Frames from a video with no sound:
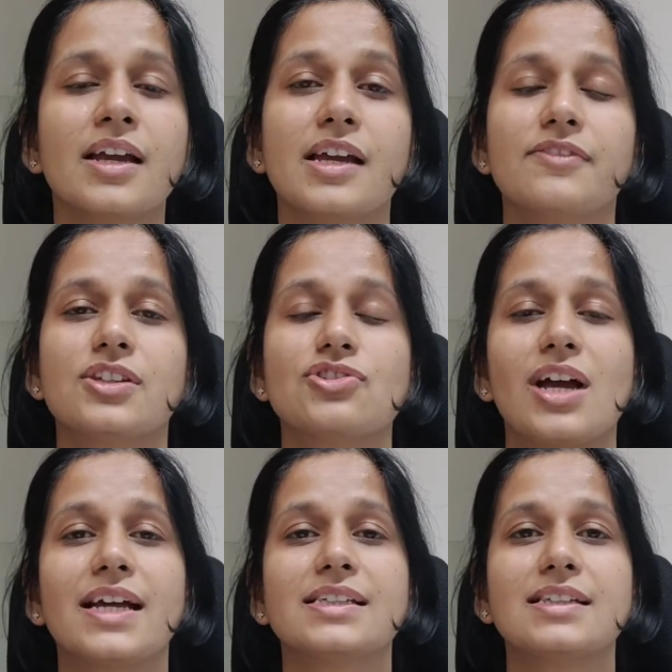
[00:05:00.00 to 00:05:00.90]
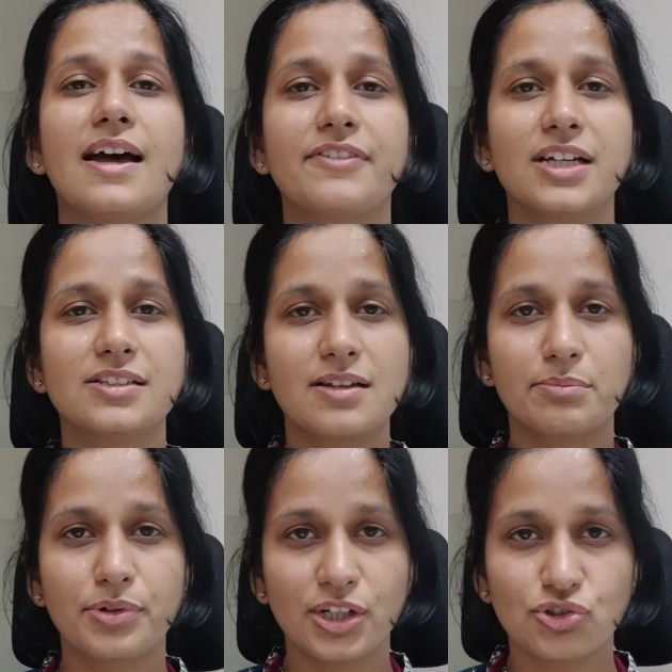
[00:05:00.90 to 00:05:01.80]
if the child is having a
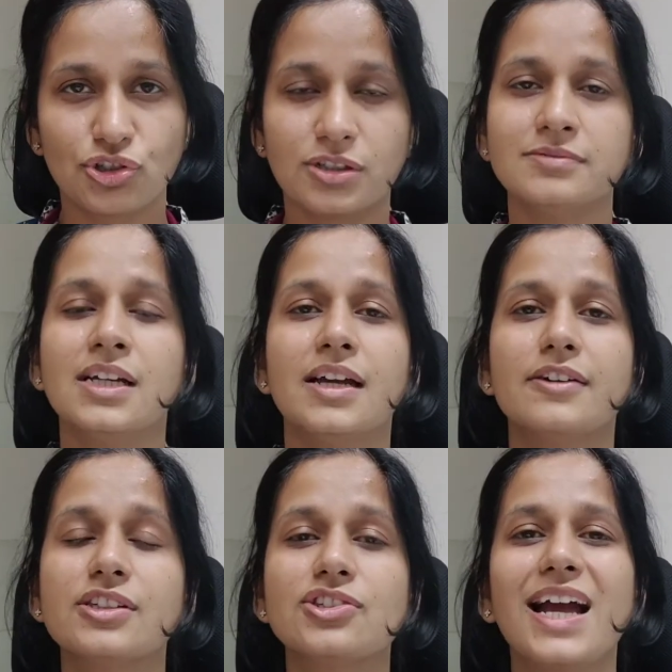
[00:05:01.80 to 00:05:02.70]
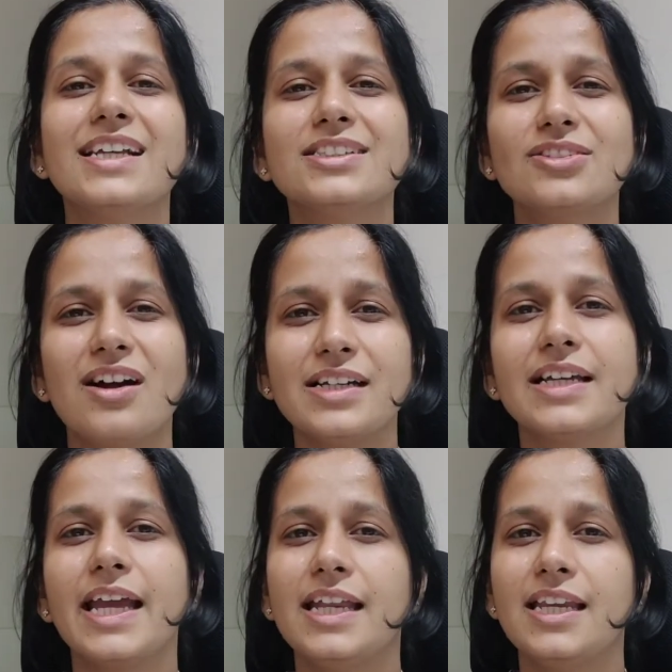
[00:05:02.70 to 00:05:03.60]
temperature, if the child is
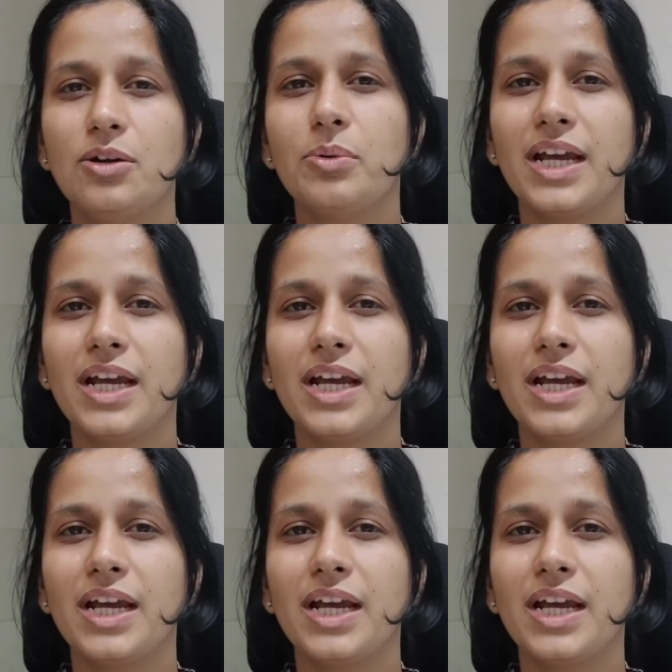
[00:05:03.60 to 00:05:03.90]
not gaining